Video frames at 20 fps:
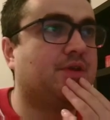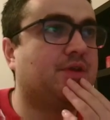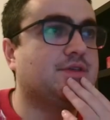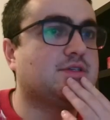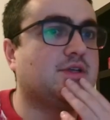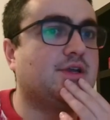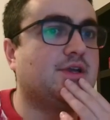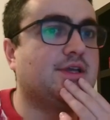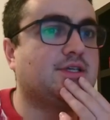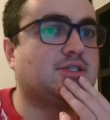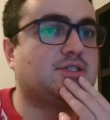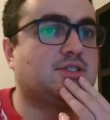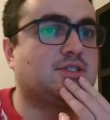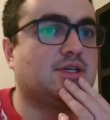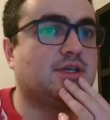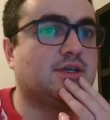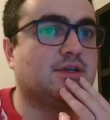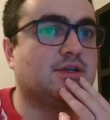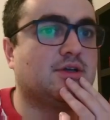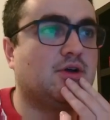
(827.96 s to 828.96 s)

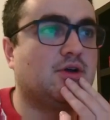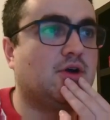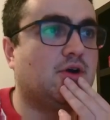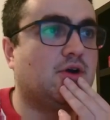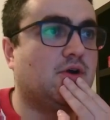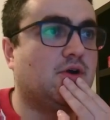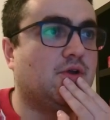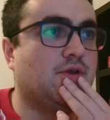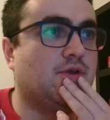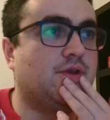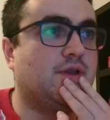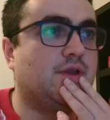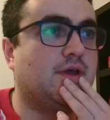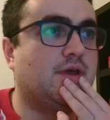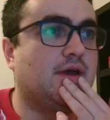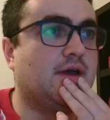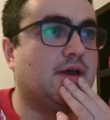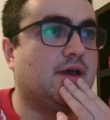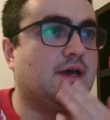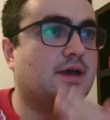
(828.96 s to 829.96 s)
listing on
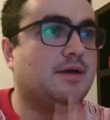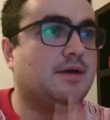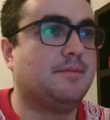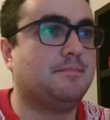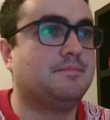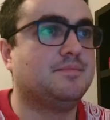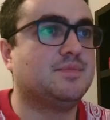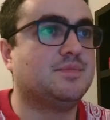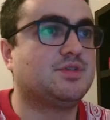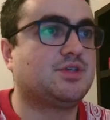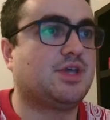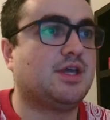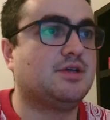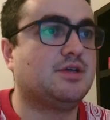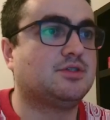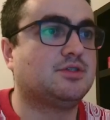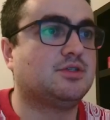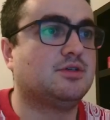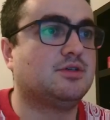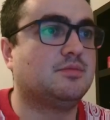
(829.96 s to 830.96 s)
um,
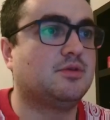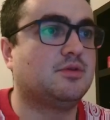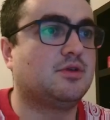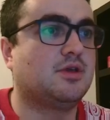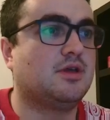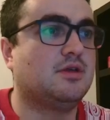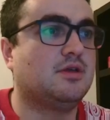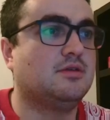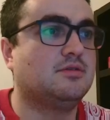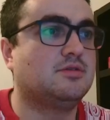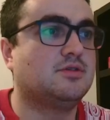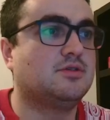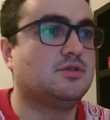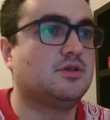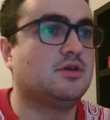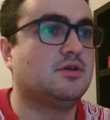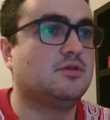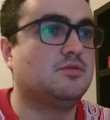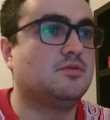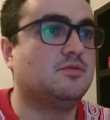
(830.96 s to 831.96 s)
ScaleSerp, okay?
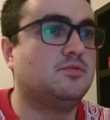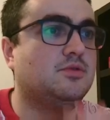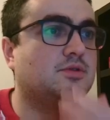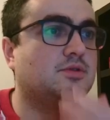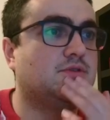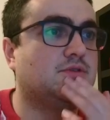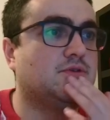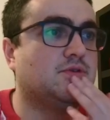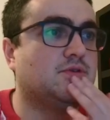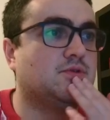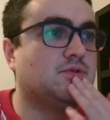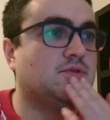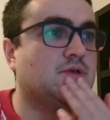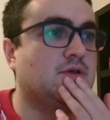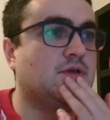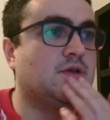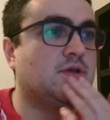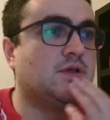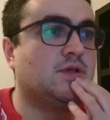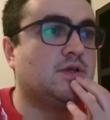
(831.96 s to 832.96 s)
So we'll do
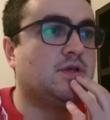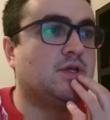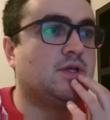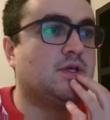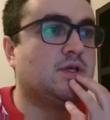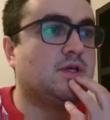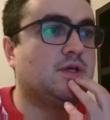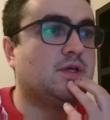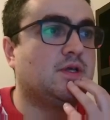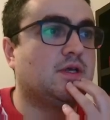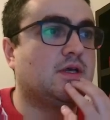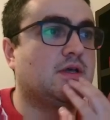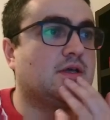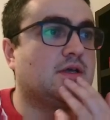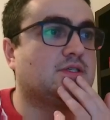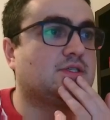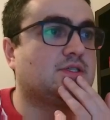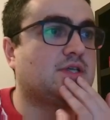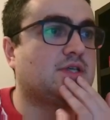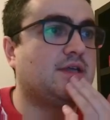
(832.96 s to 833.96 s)
uh,
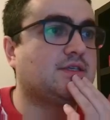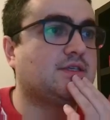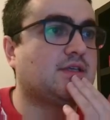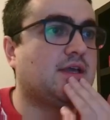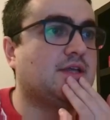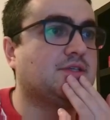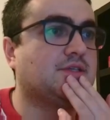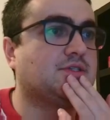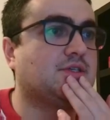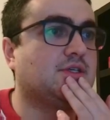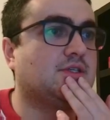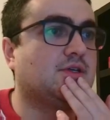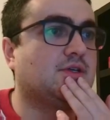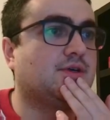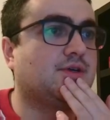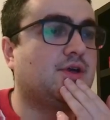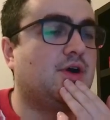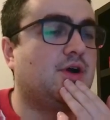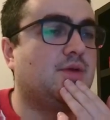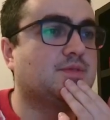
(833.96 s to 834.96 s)
slash
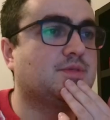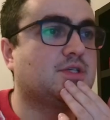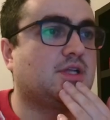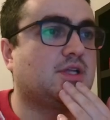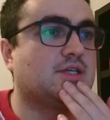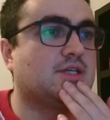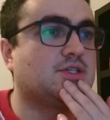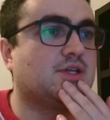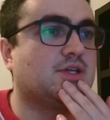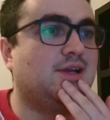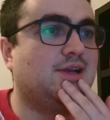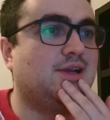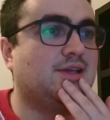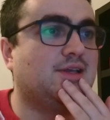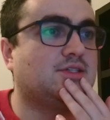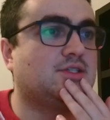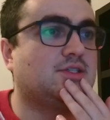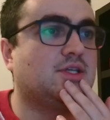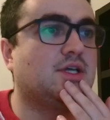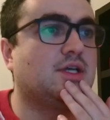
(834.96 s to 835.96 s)

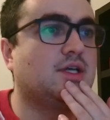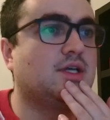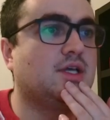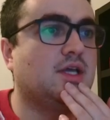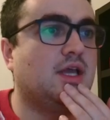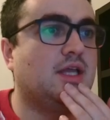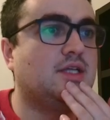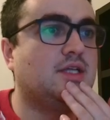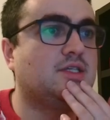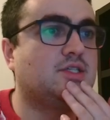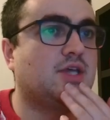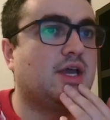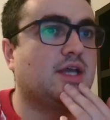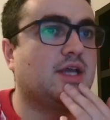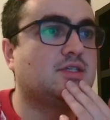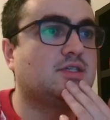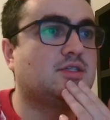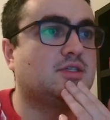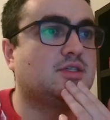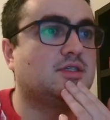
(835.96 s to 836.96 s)
listing in
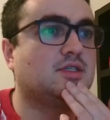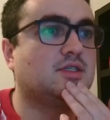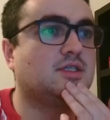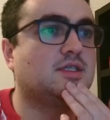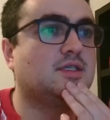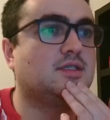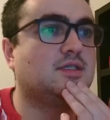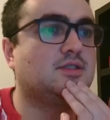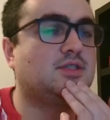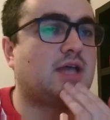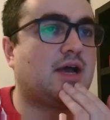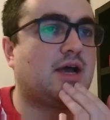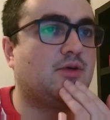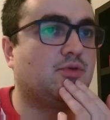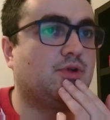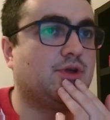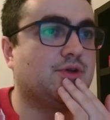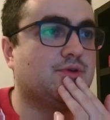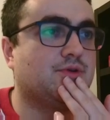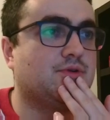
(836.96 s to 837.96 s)
text
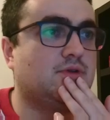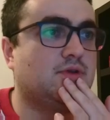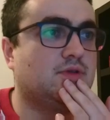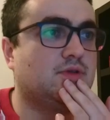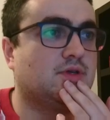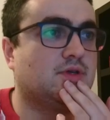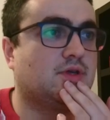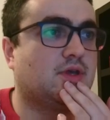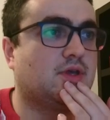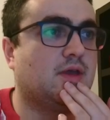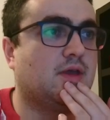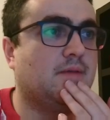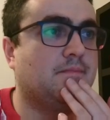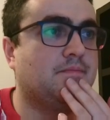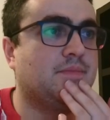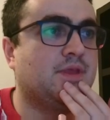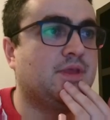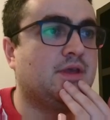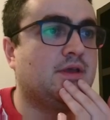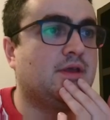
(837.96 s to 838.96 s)
download, okay?
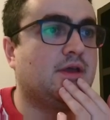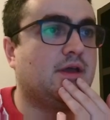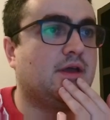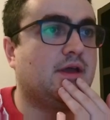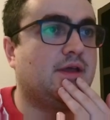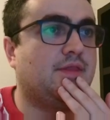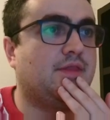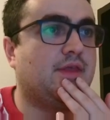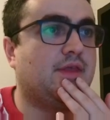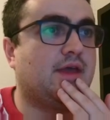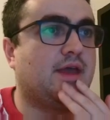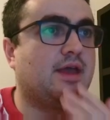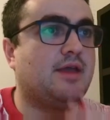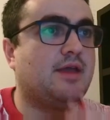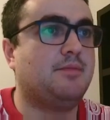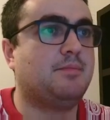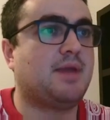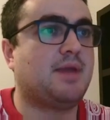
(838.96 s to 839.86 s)
And then max